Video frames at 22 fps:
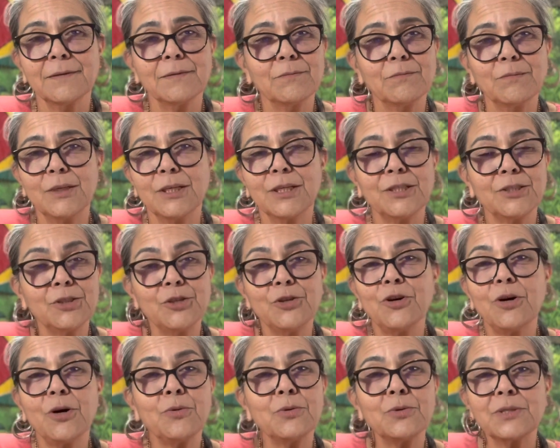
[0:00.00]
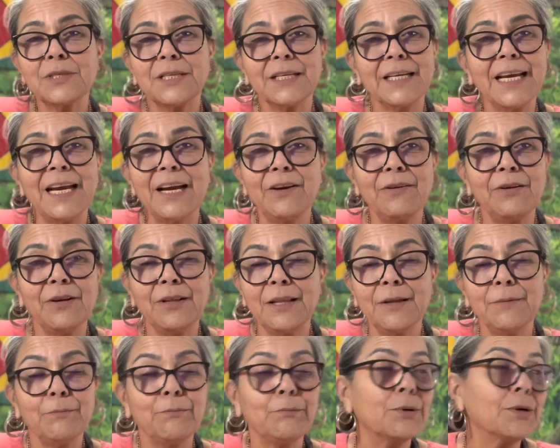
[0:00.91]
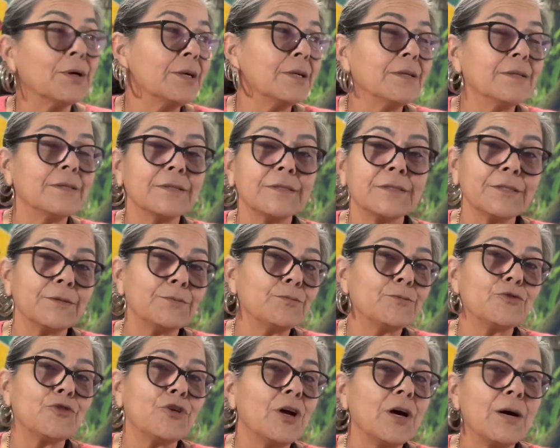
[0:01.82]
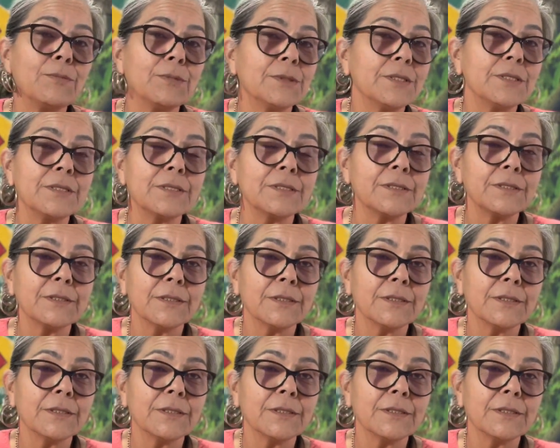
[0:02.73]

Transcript: Because you're always going to carry them burdens and them traumas